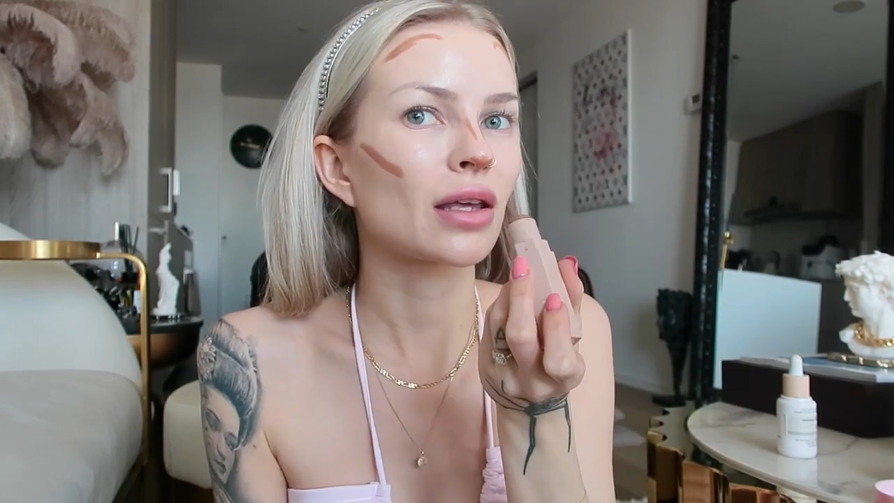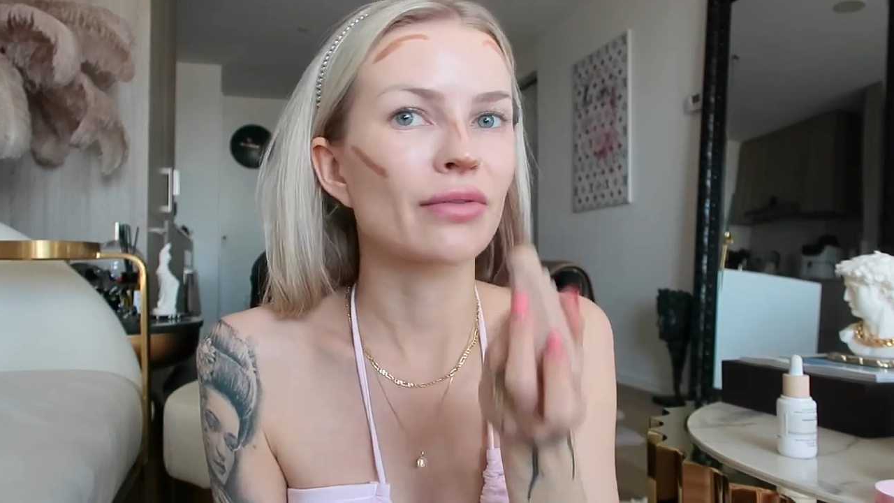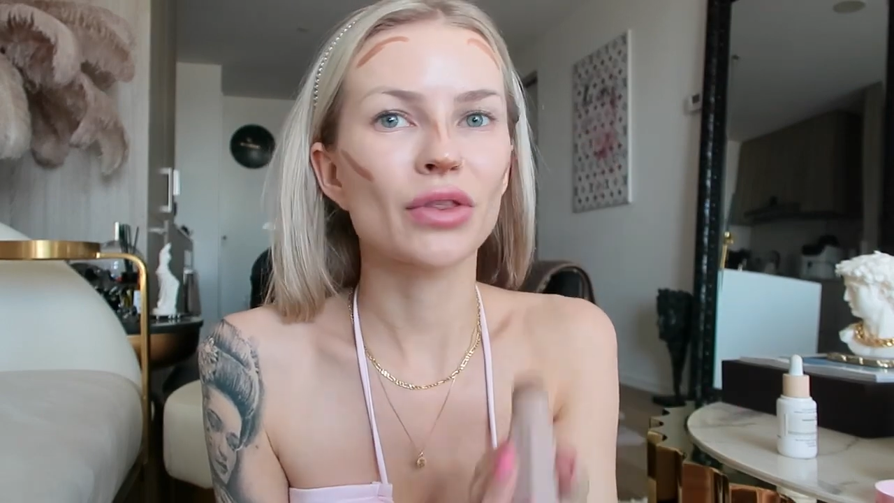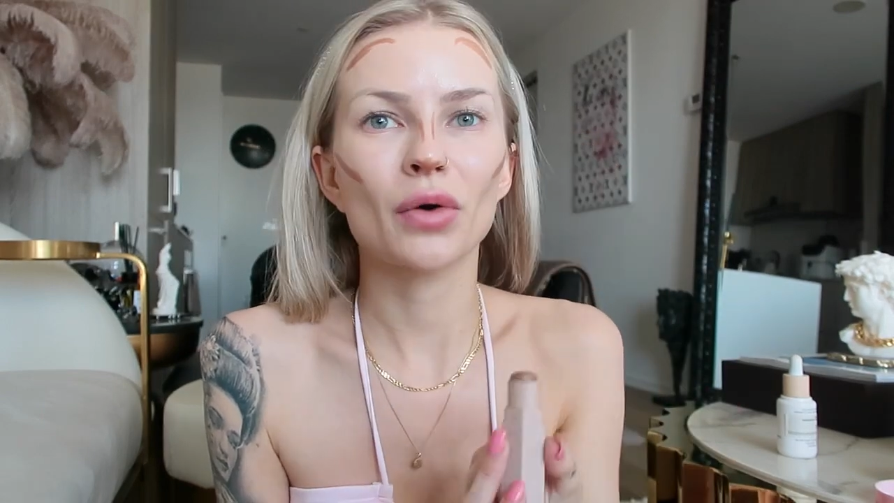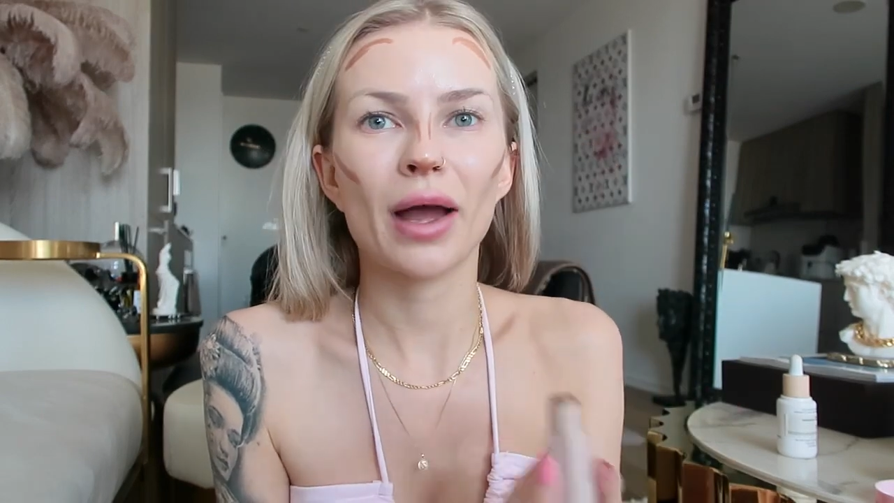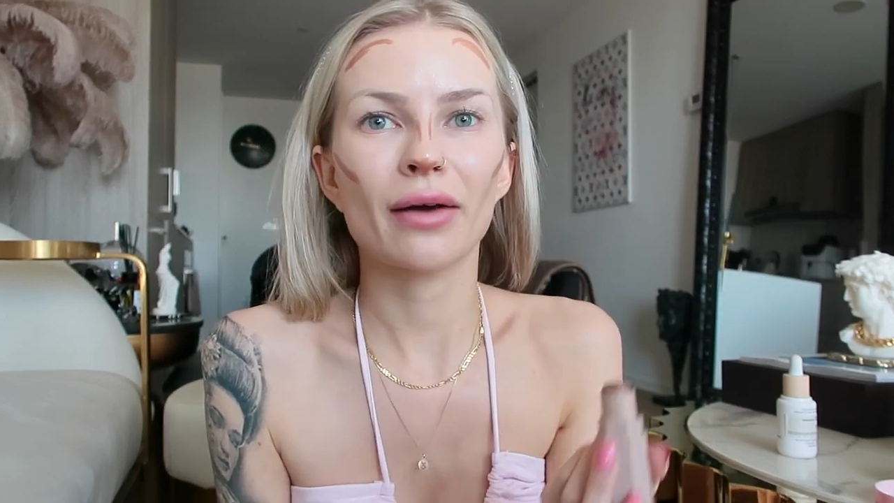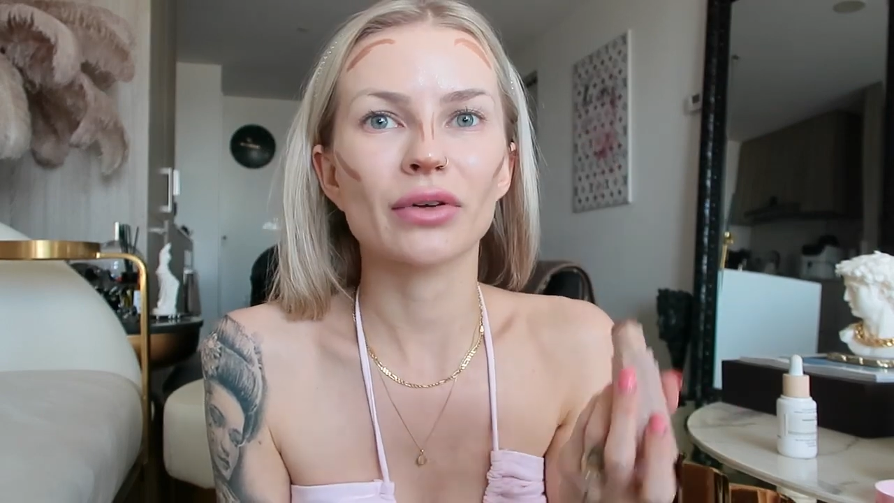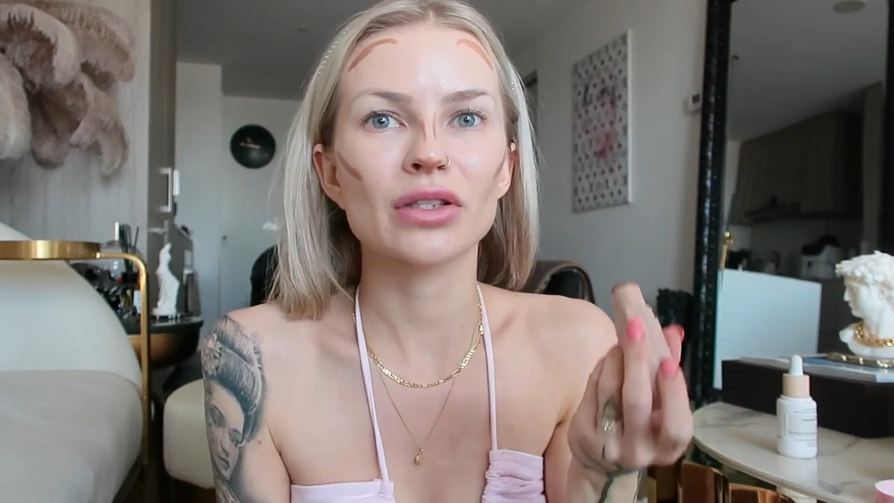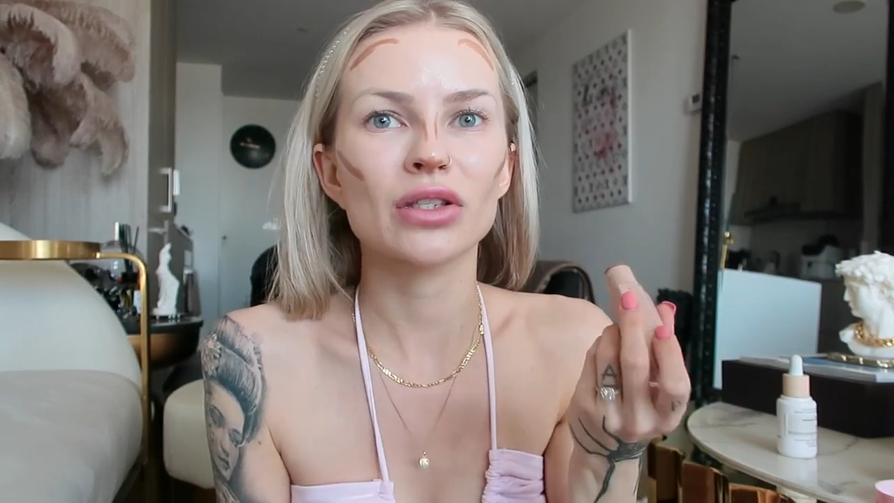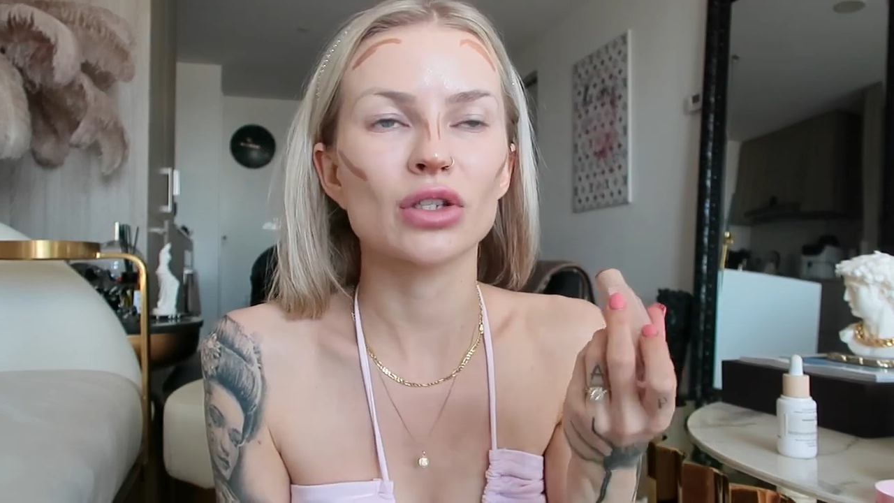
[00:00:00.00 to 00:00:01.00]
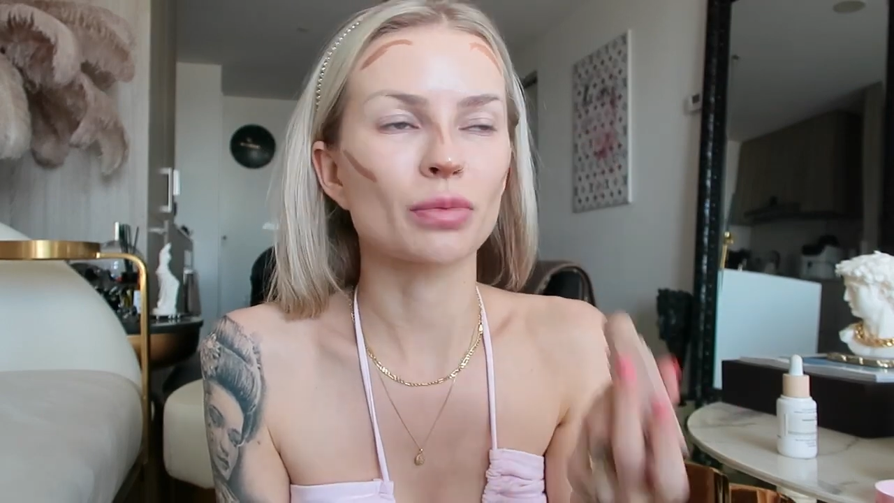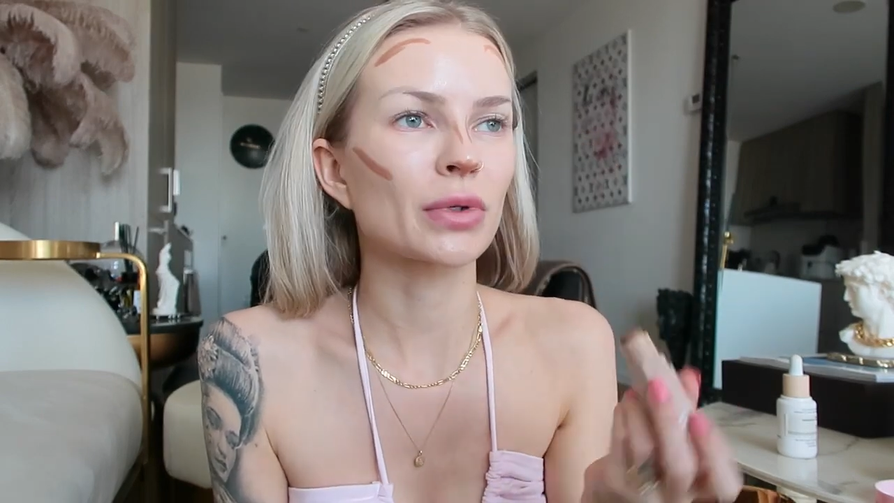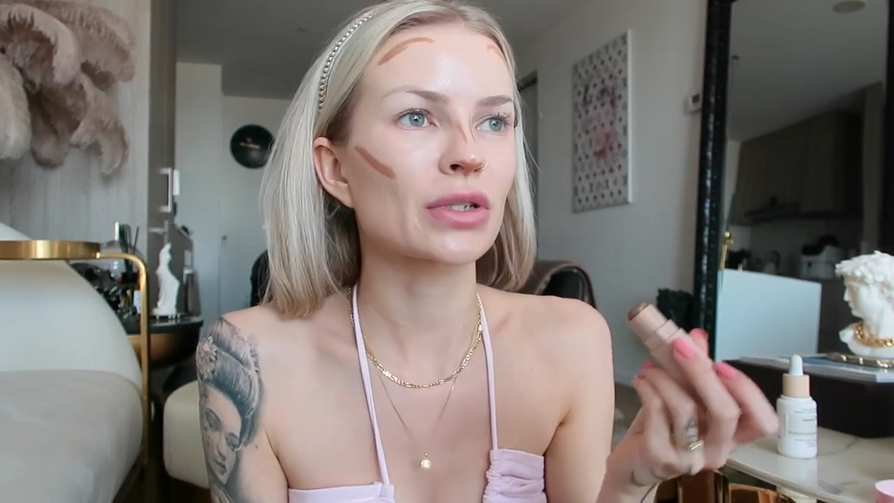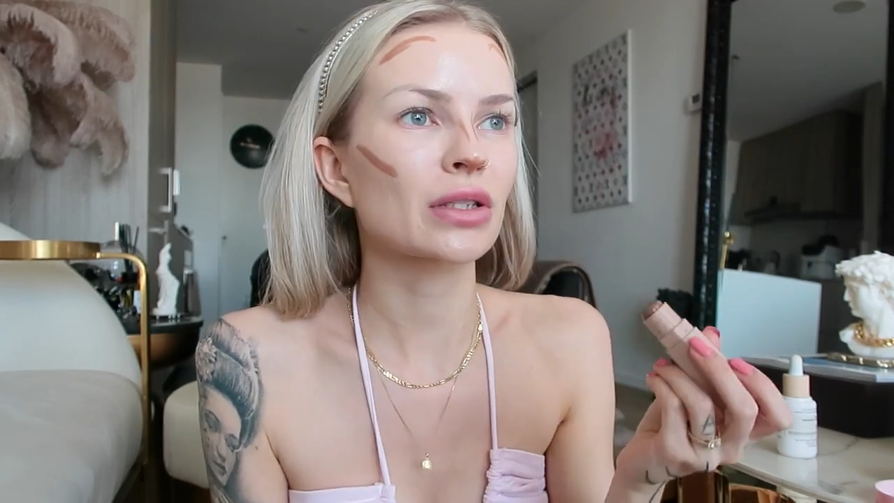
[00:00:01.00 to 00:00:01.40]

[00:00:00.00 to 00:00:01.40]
Even though I have a super